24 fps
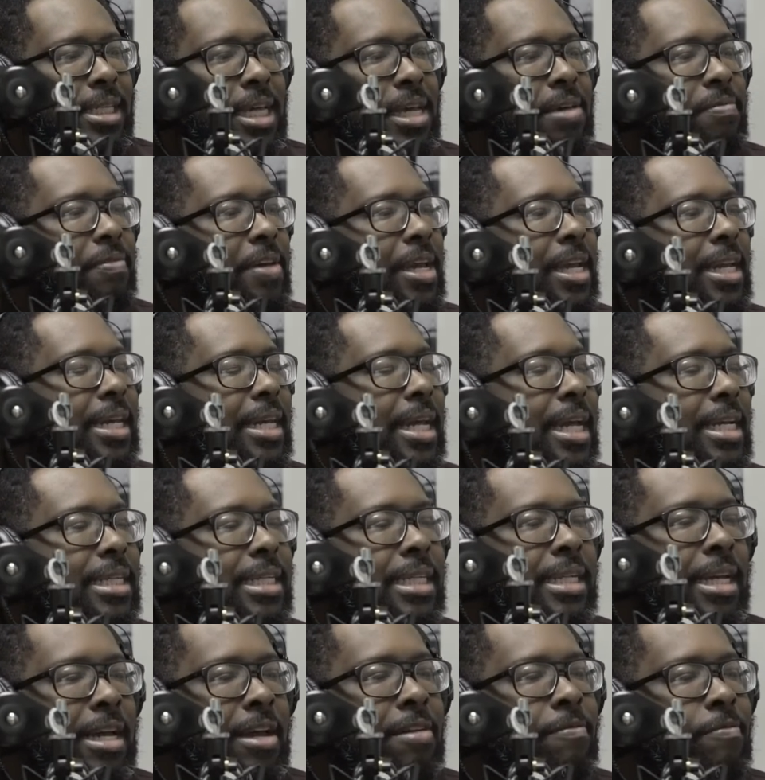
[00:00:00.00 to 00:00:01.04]
TV
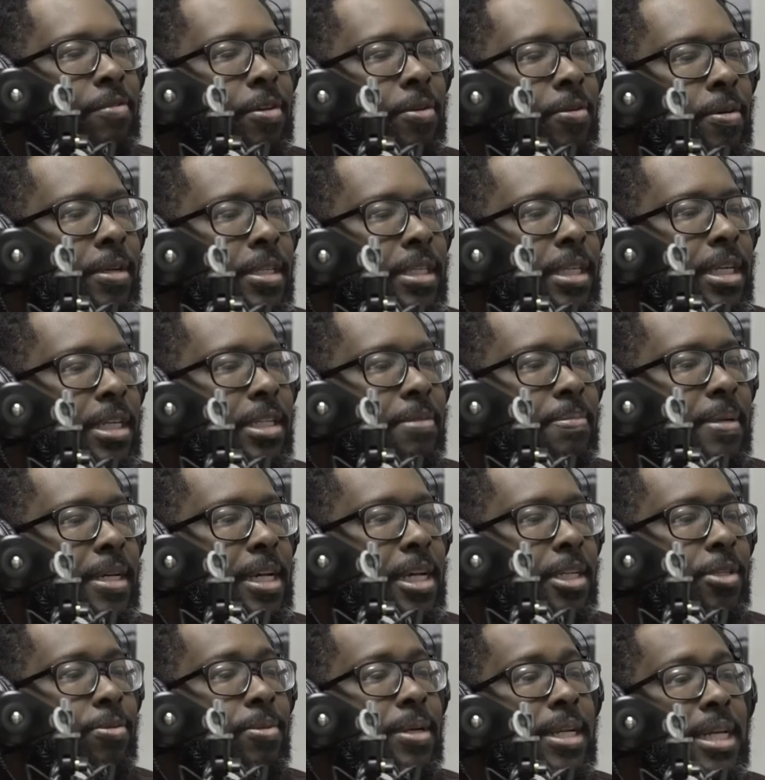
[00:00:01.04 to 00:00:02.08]
doesn't influence us
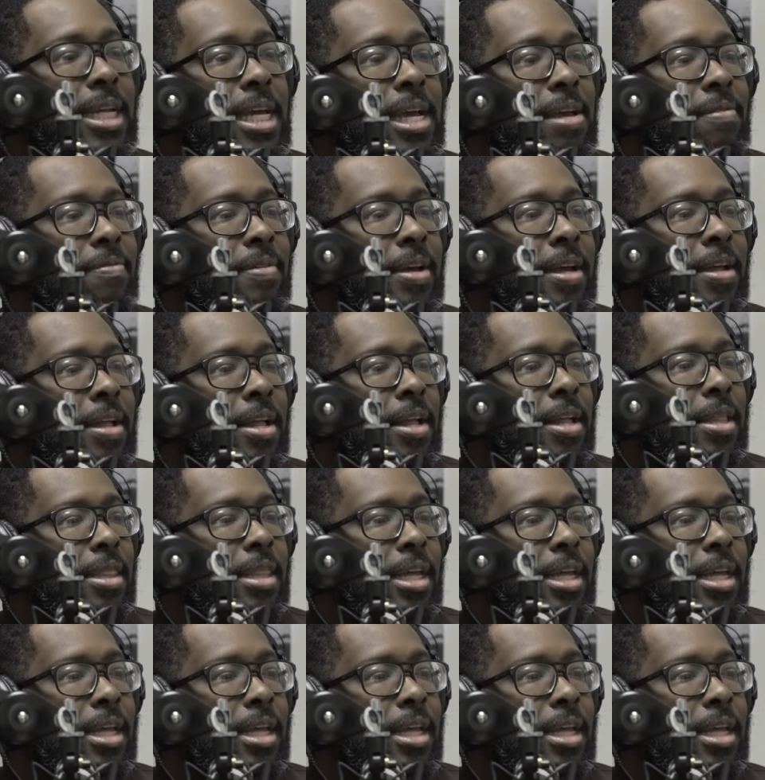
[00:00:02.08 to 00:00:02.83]
because yeah. we live it.